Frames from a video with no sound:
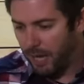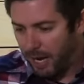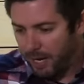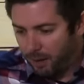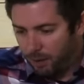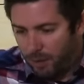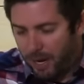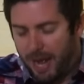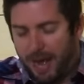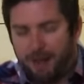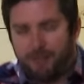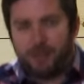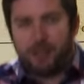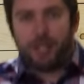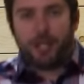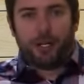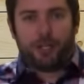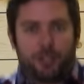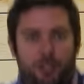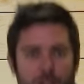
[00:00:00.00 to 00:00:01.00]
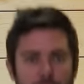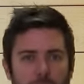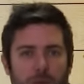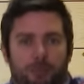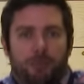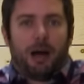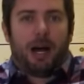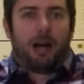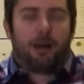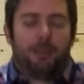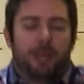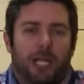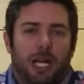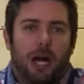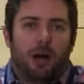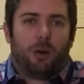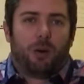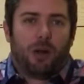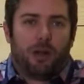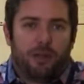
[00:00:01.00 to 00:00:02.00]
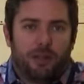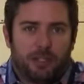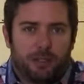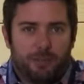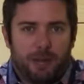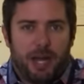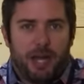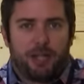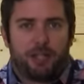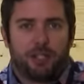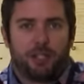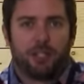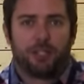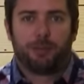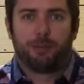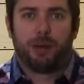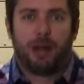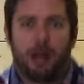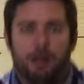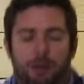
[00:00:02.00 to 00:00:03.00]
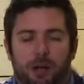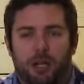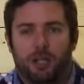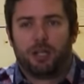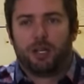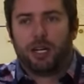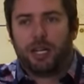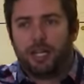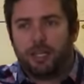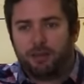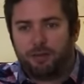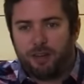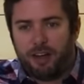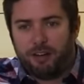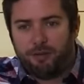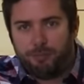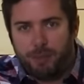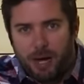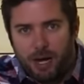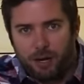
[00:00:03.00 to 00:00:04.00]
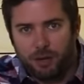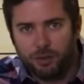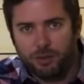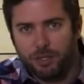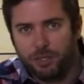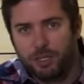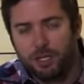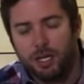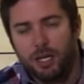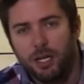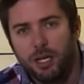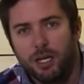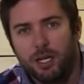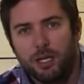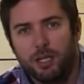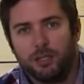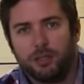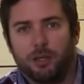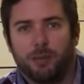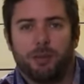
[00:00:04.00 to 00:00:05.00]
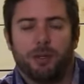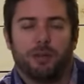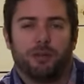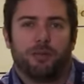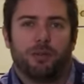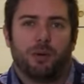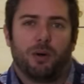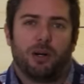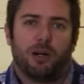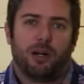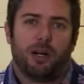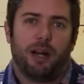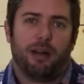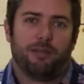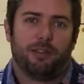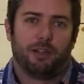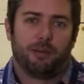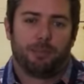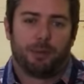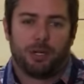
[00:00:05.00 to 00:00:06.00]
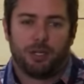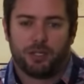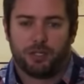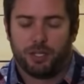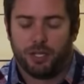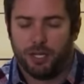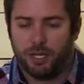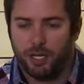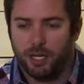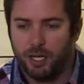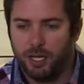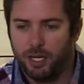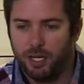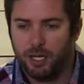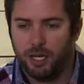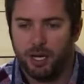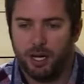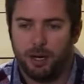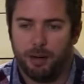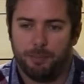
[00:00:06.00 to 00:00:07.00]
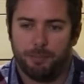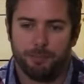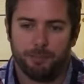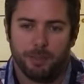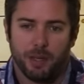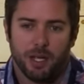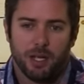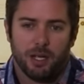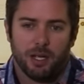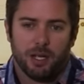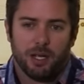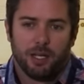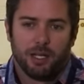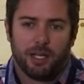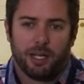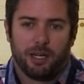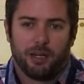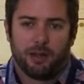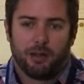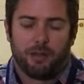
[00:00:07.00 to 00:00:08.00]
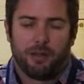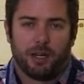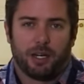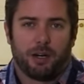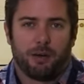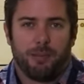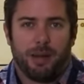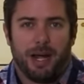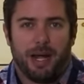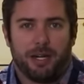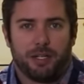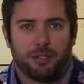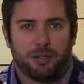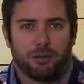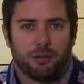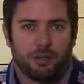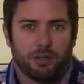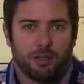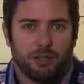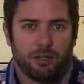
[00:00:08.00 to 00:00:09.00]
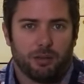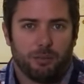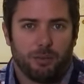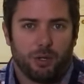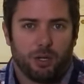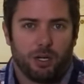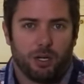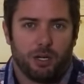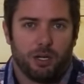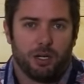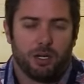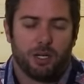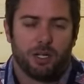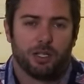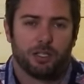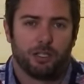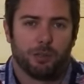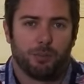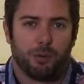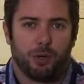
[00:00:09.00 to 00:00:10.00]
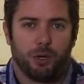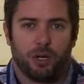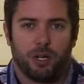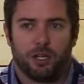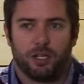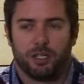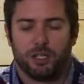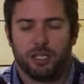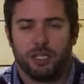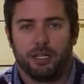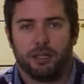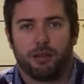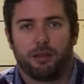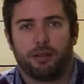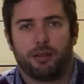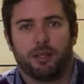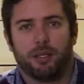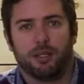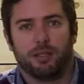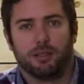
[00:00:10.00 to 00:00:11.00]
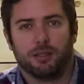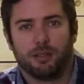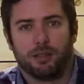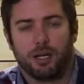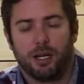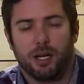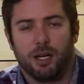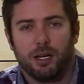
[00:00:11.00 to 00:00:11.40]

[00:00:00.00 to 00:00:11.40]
don't have any issues with bottoming out on this mattress, but I'm 185 pounds. So, I mean, if you are a heavier person, getting a thicker mattress with a little more support underneath is